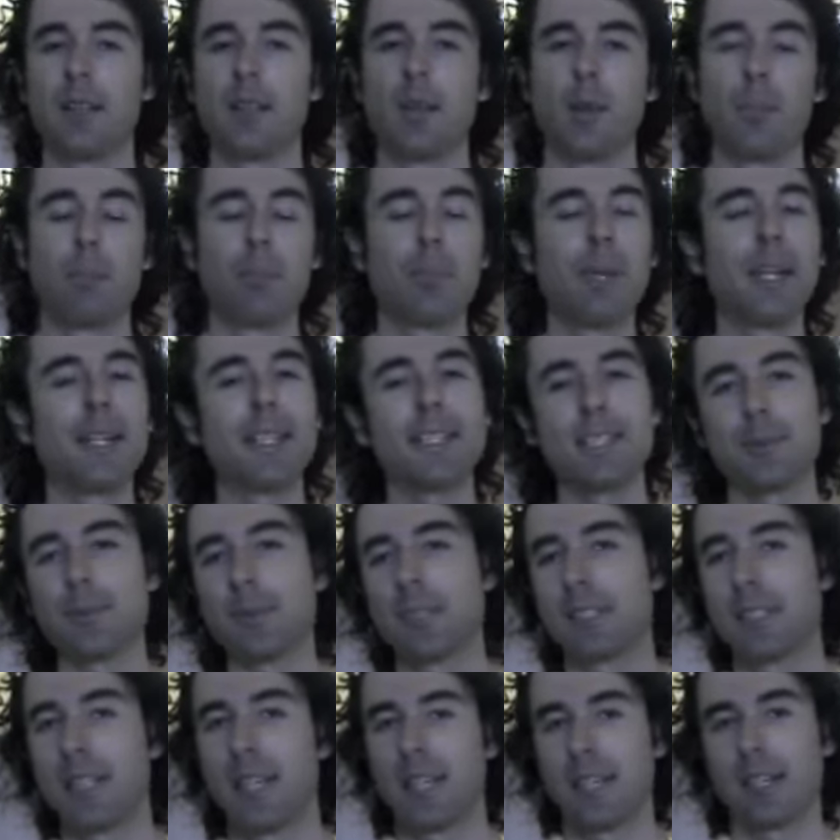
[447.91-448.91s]
The biggest
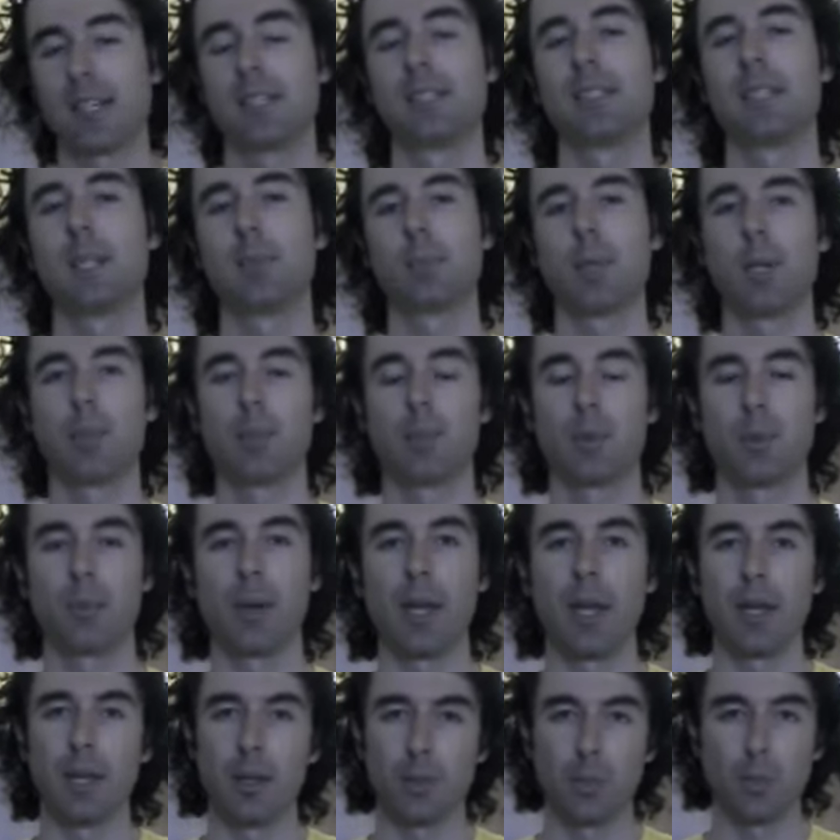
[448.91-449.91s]
mistake I see people
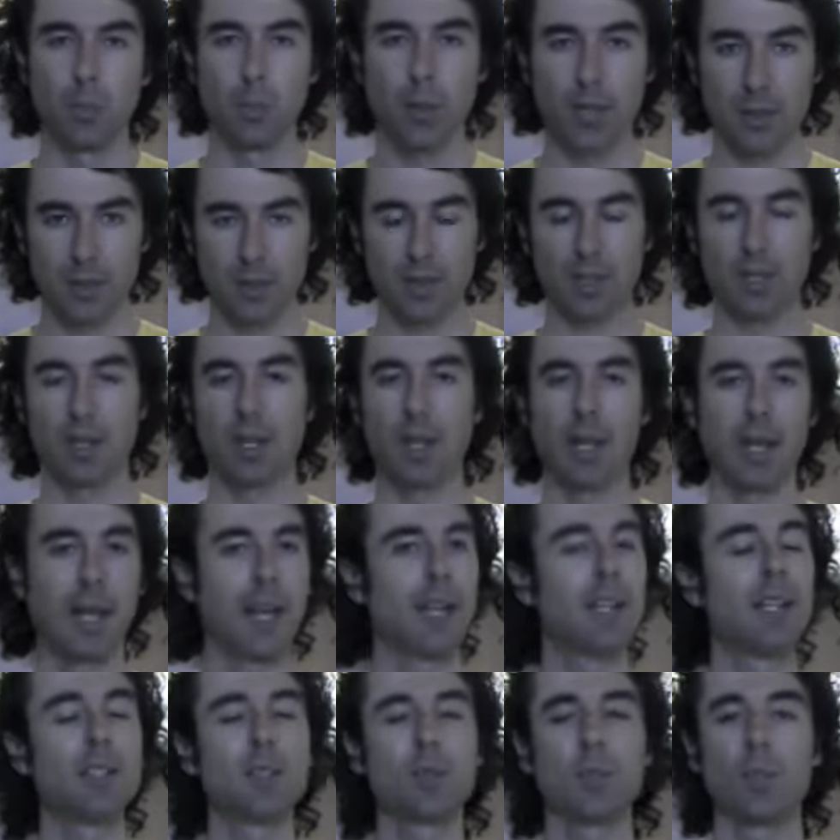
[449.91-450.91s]
make with
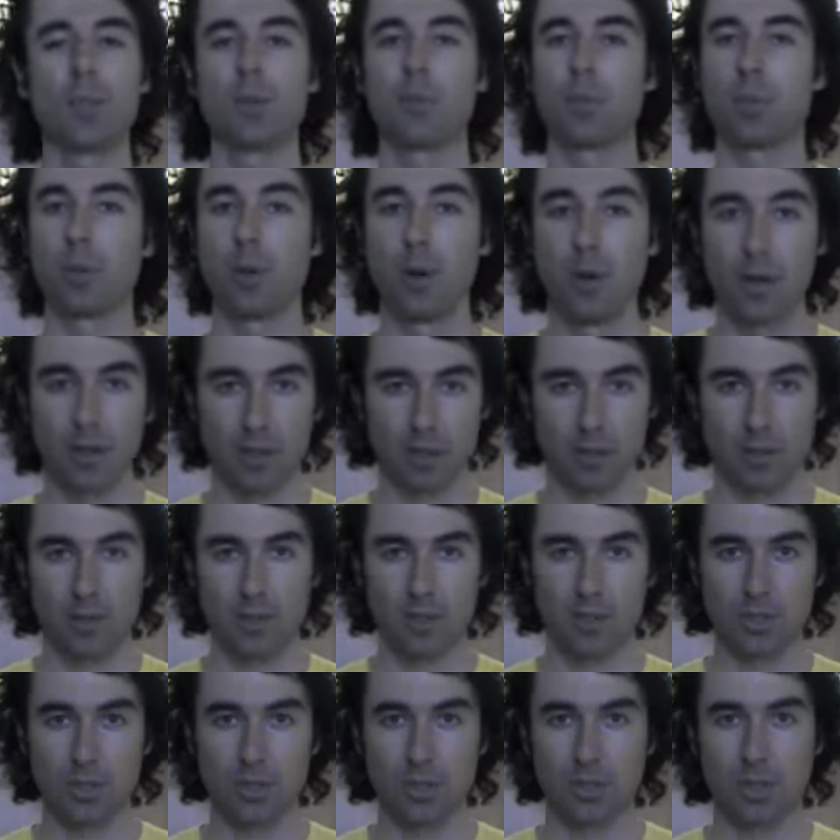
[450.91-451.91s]
any sort of product
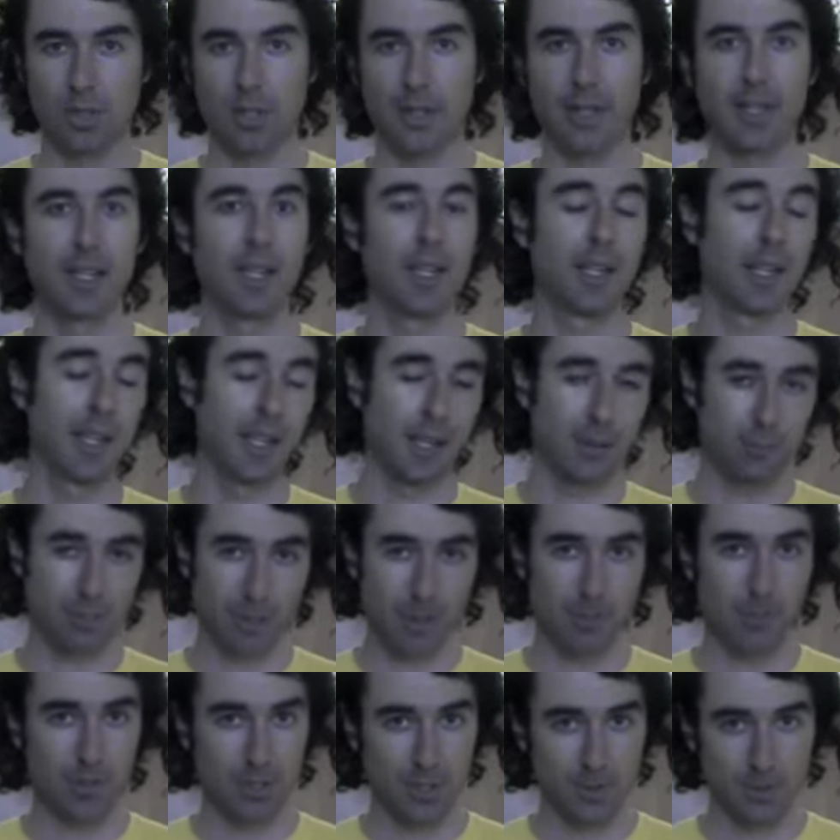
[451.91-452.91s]
launch online, and
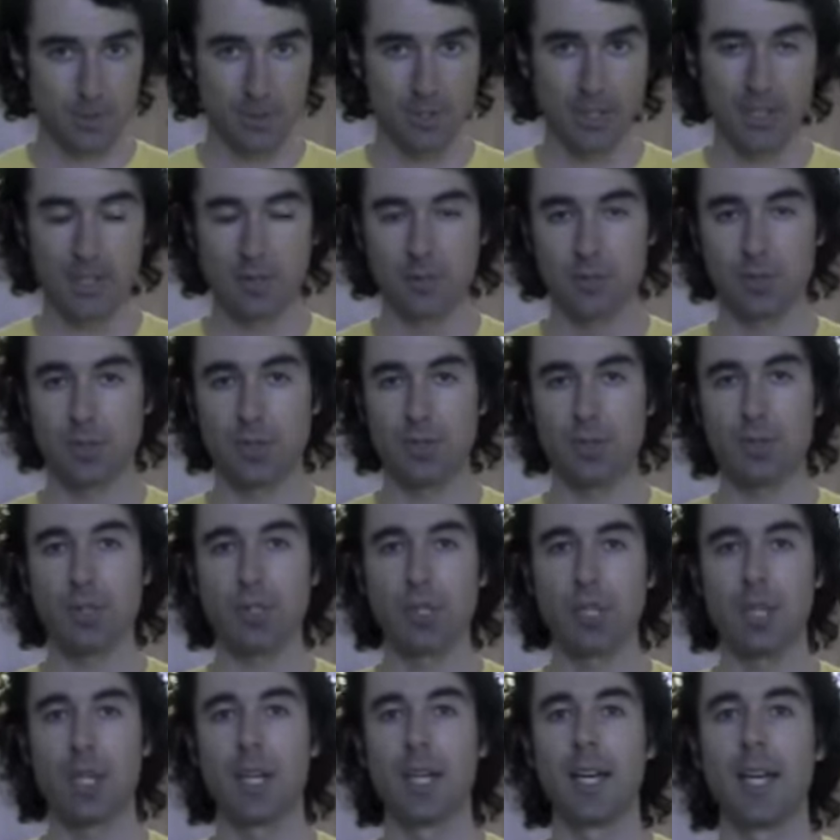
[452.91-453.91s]
membership sites for
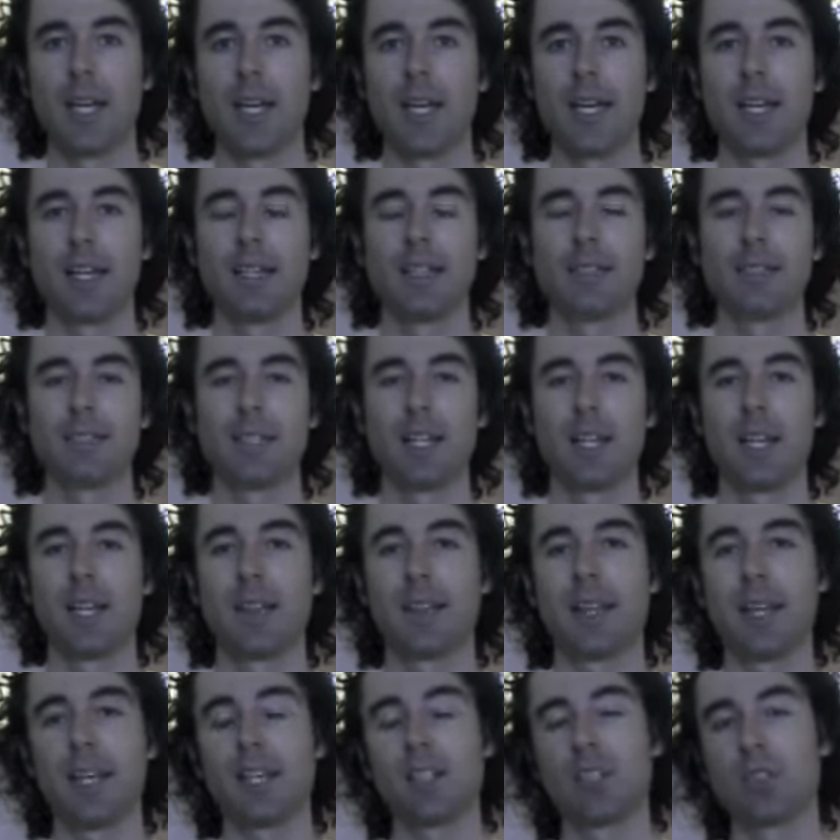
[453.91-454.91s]
sure, is
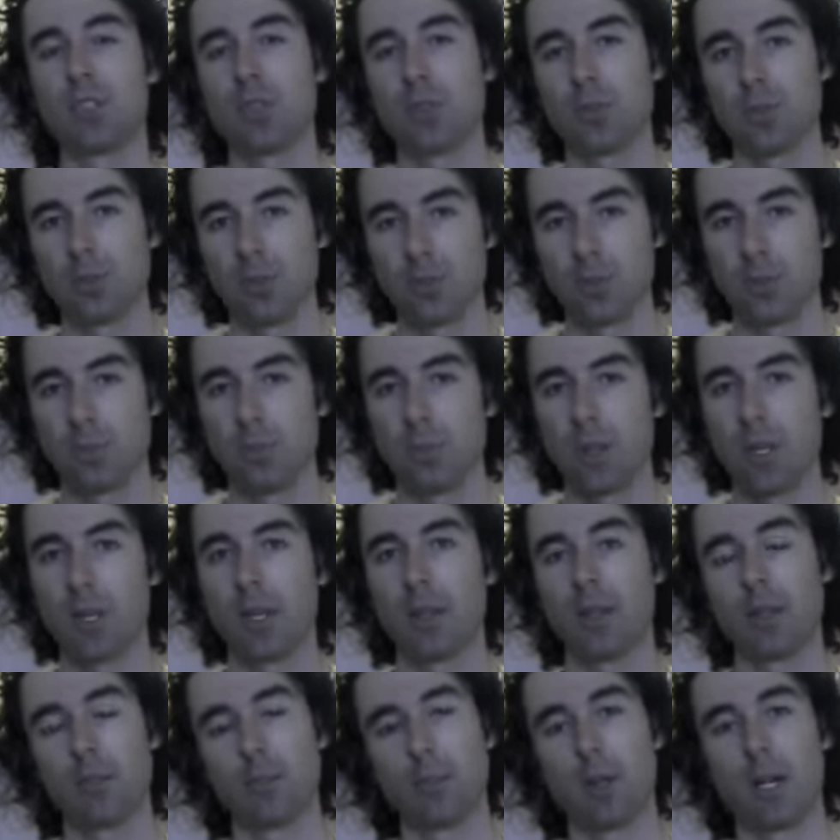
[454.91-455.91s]
they assume
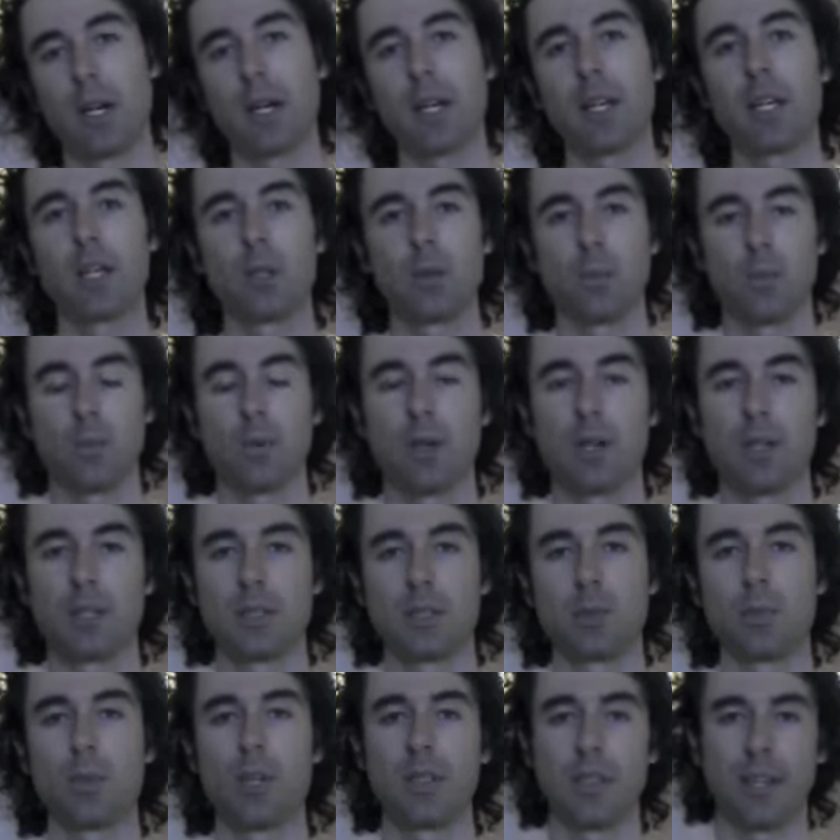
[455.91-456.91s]
the market
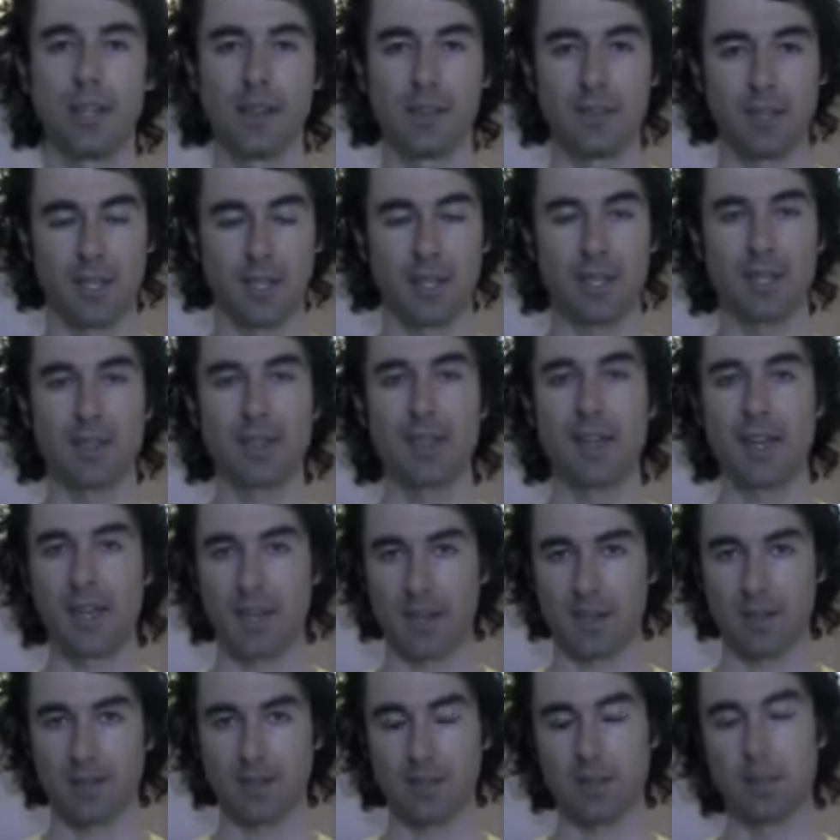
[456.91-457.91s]
wants what they think they
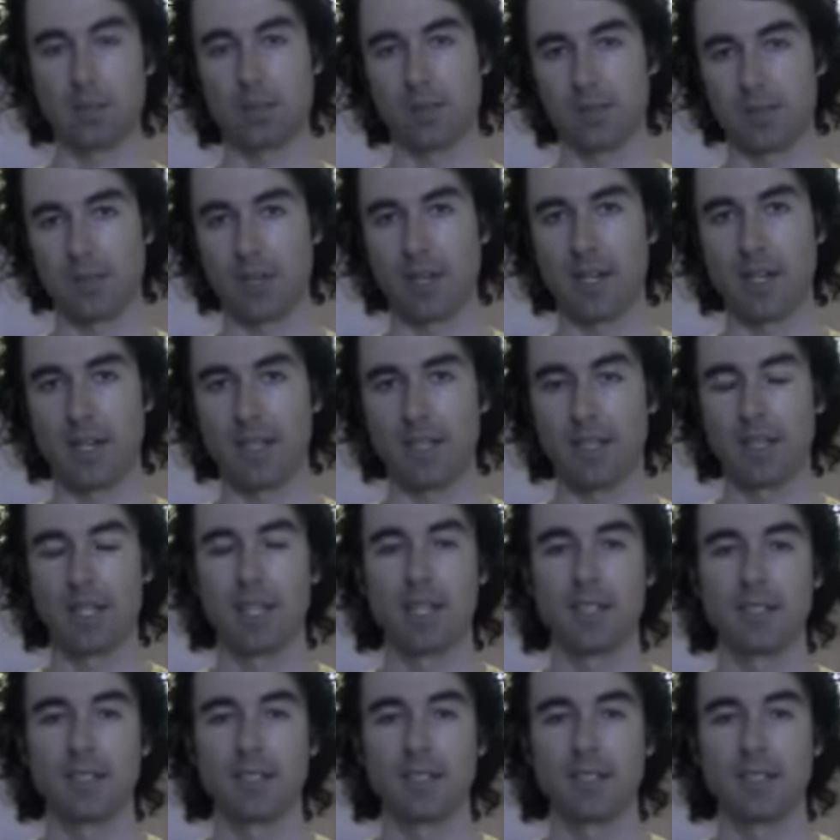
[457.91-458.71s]
have to provide.